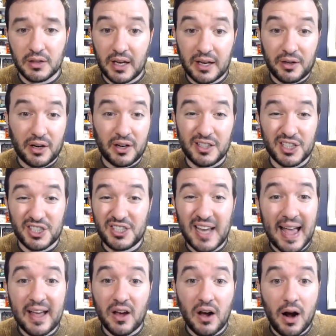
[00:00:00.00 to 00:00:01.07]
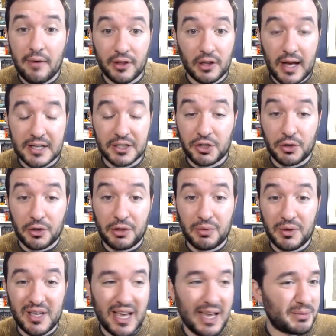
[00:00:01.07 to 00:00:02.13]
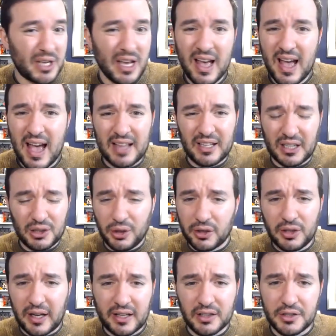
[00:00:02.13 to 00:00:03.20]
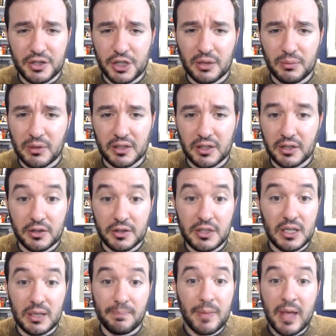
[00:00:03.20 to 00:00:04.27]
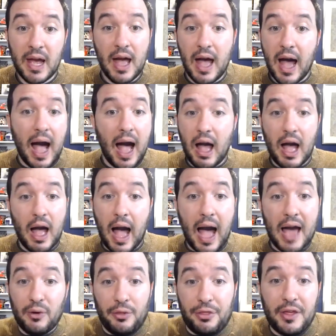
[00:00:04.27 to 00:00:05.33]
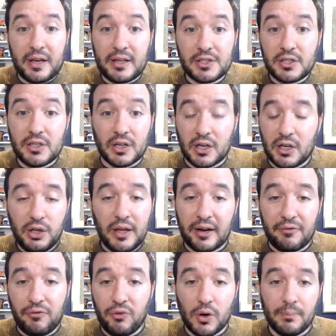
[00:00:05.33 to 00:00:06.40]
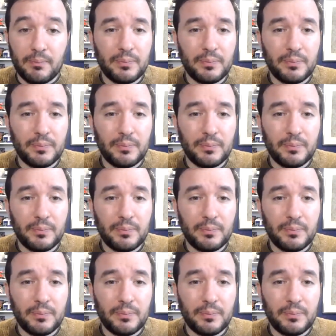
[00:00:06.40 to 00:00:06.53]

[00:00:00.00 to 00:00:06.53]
Like they're going to just take off the last 33 games and like look like a legitimately good team. I don't think it's going to click for them.